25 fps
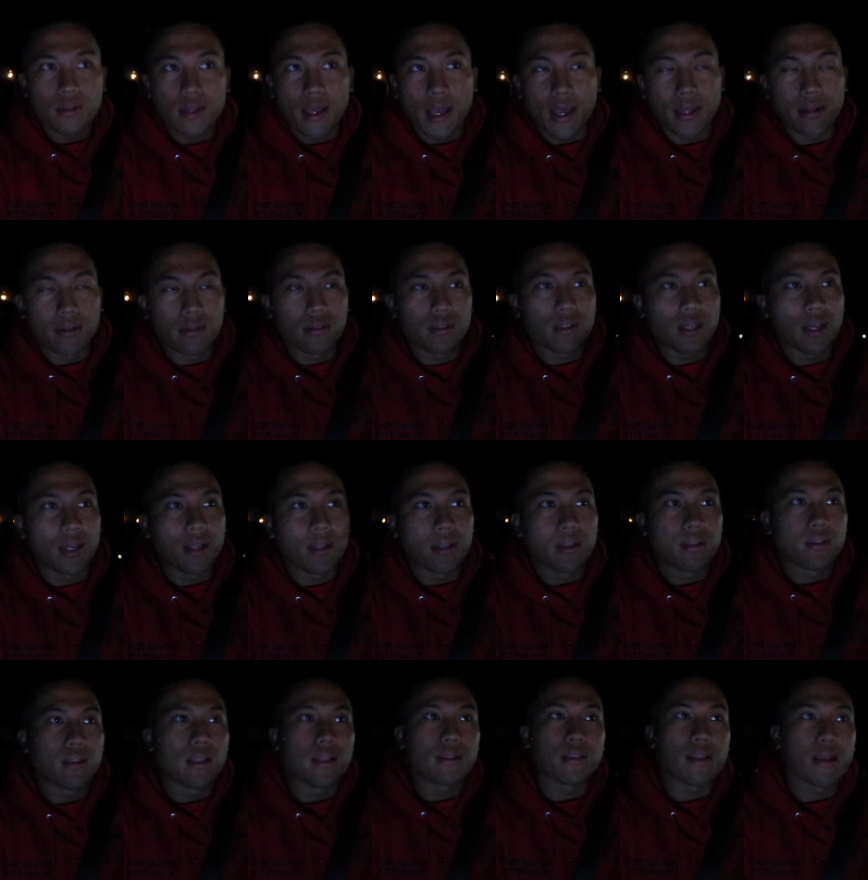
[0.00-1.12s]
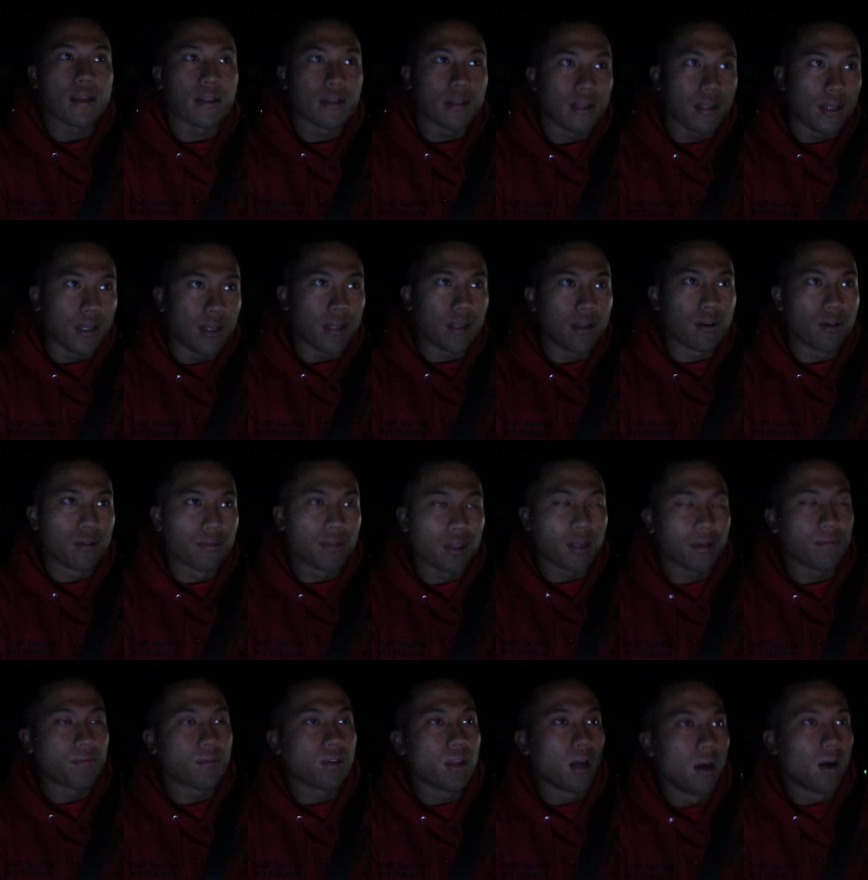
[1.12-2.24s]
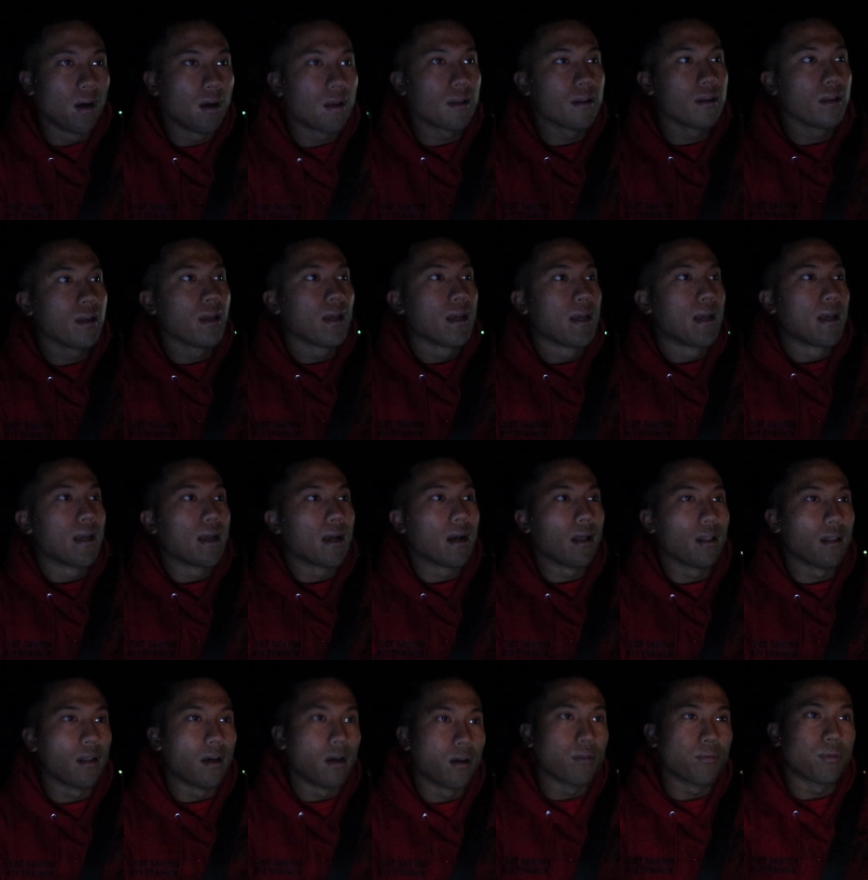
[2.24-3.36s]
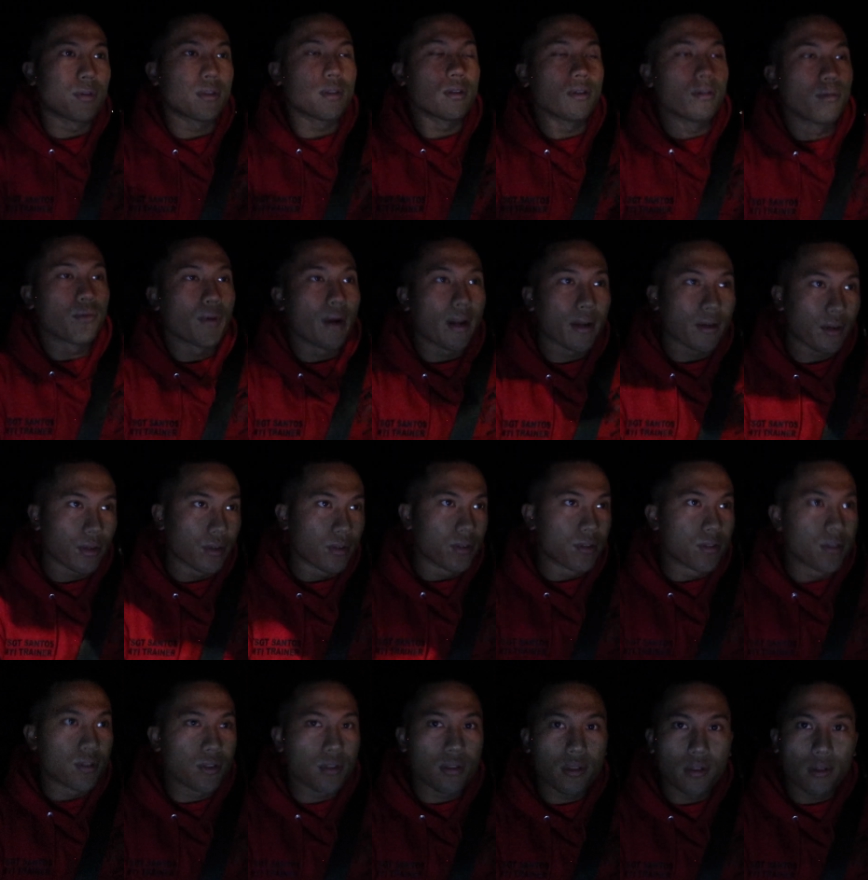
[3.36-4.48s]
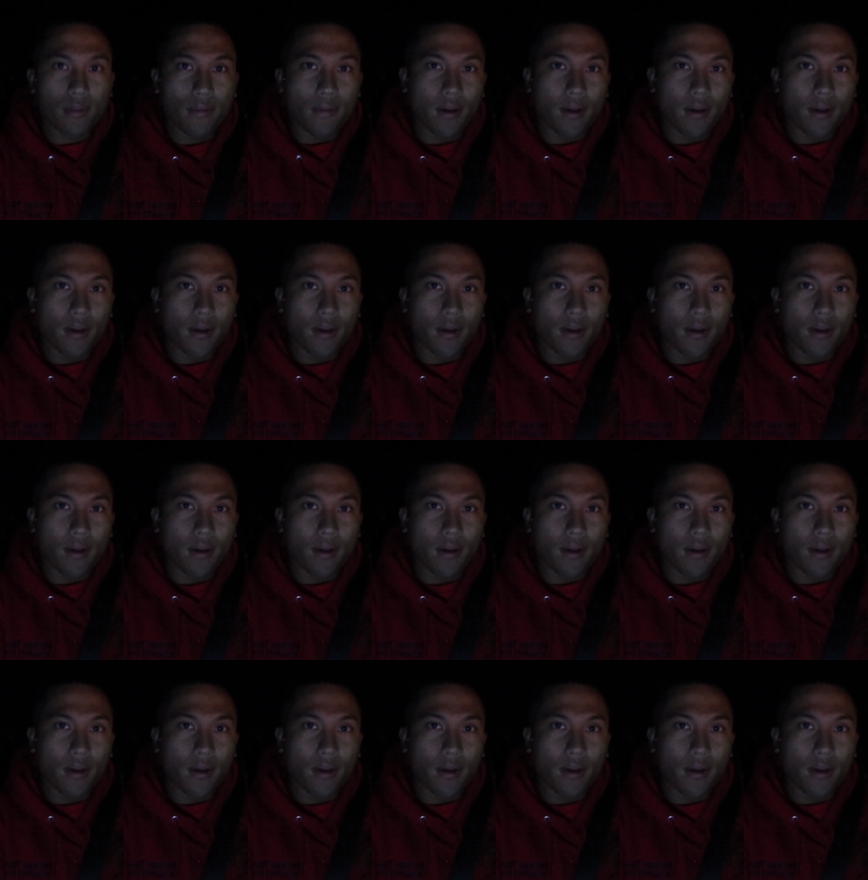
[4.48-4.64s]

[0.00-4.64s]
annotated that they need or they've done, along with the records.